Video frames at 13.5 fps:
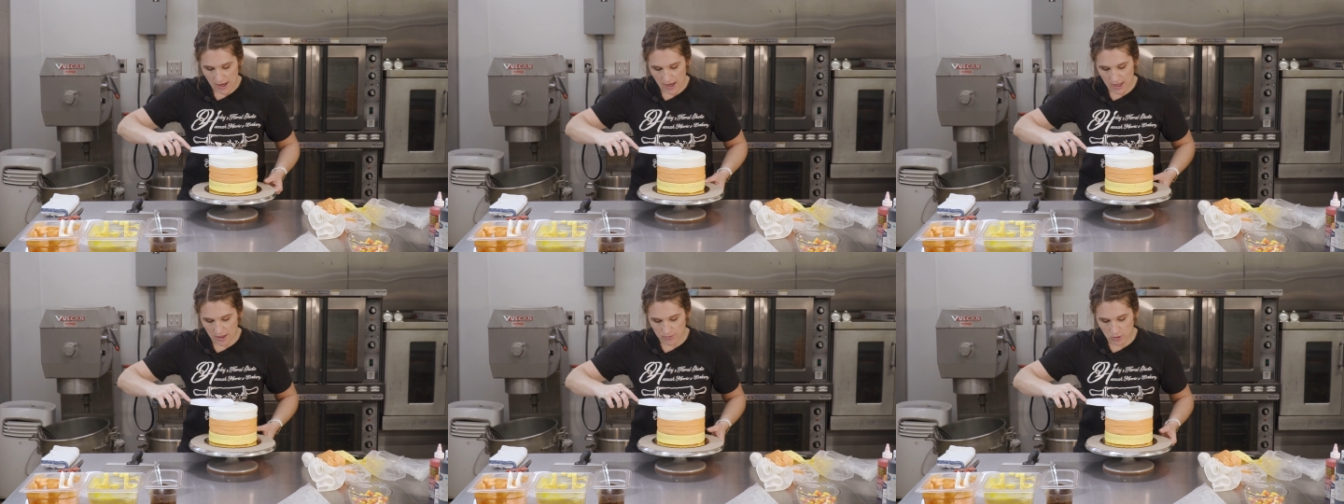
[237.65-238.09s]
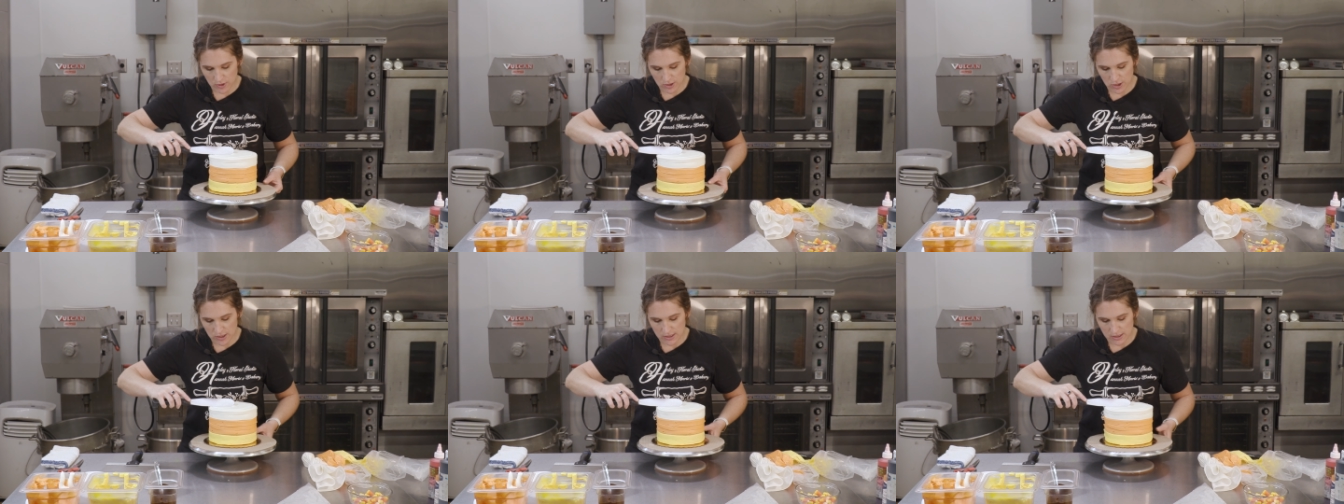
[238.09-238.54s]
And I'm going
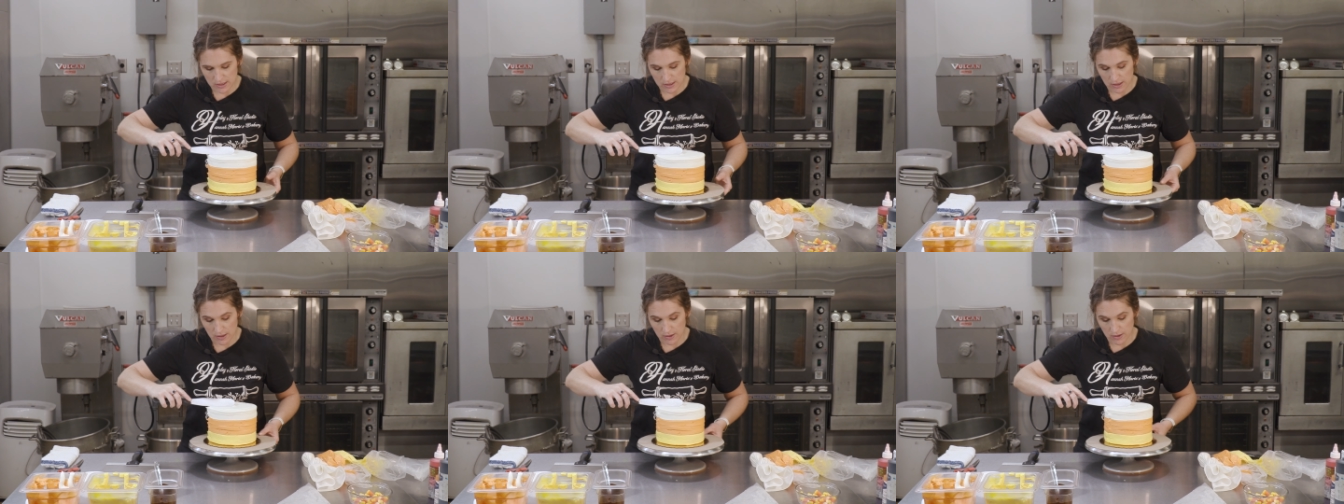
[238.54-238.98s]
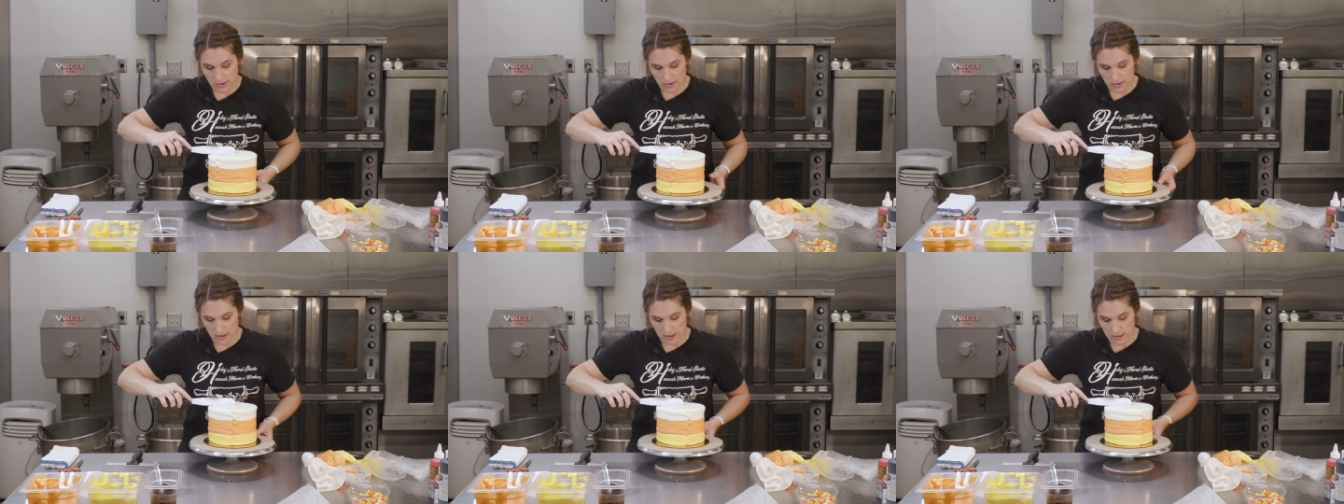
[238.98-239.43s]
to just
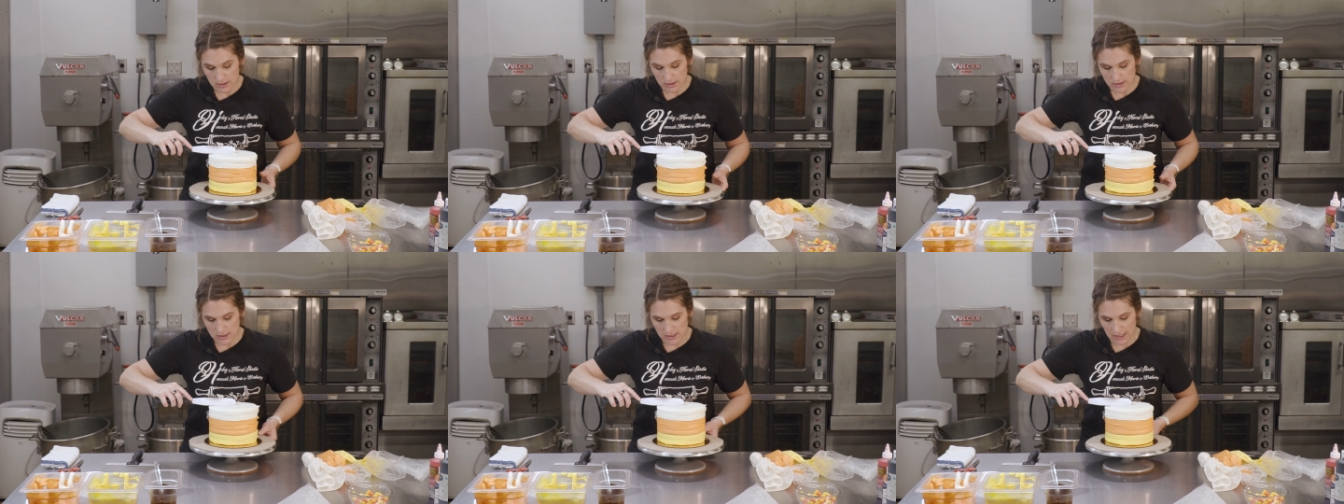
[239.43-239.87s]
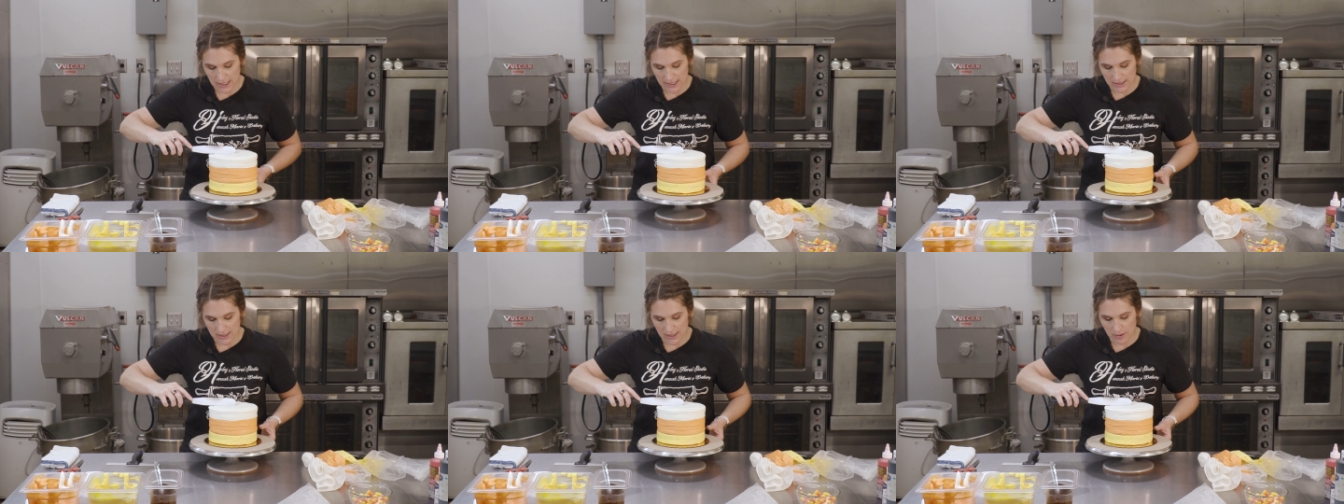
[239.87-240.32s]

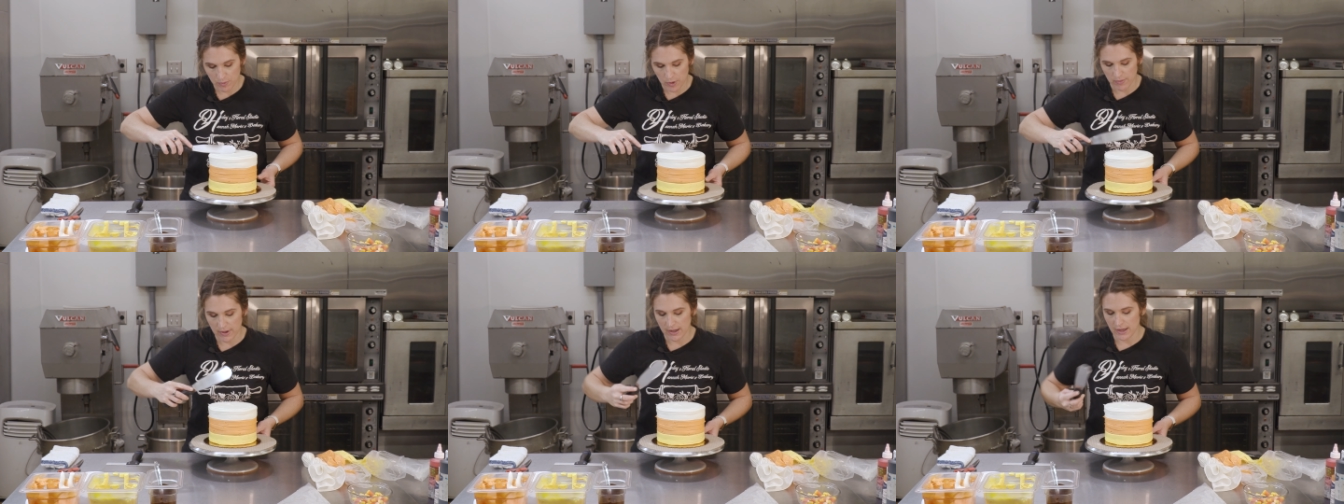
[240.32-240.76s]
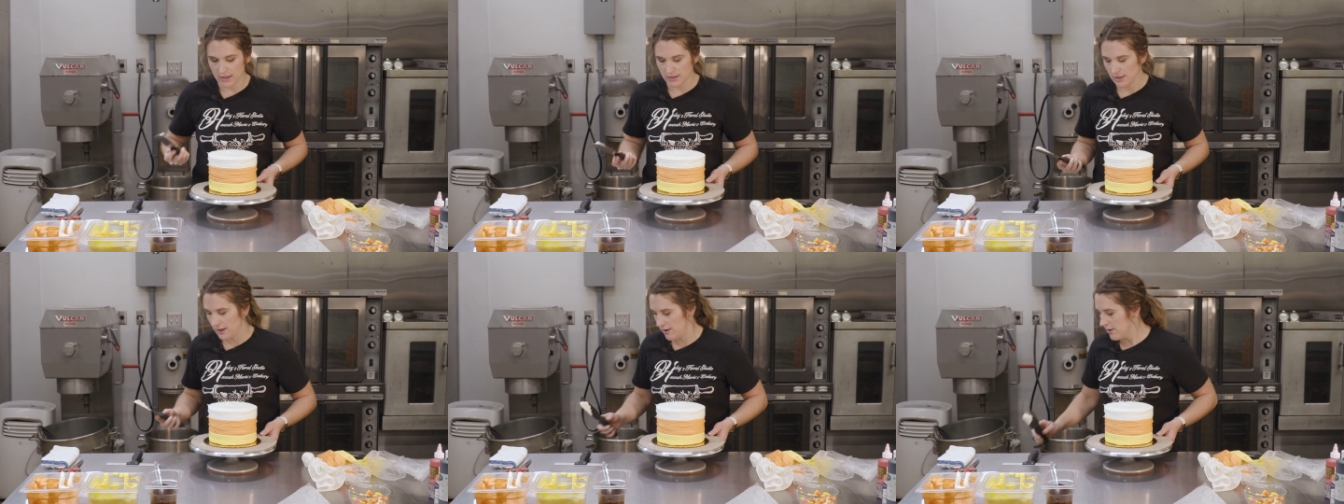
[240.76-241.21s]
slightly put my
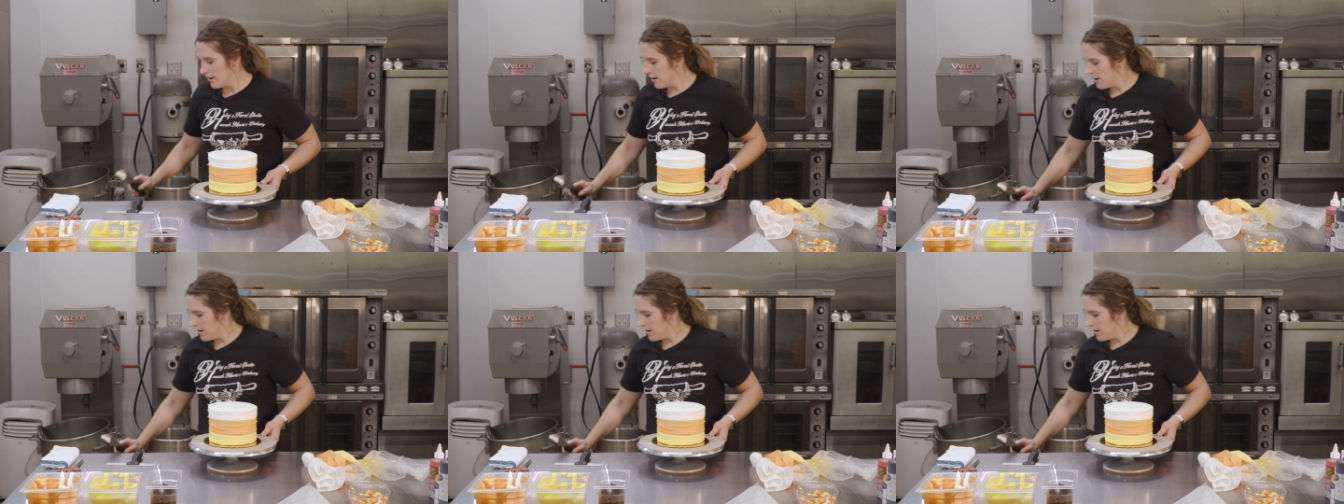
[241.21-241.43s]
hand there.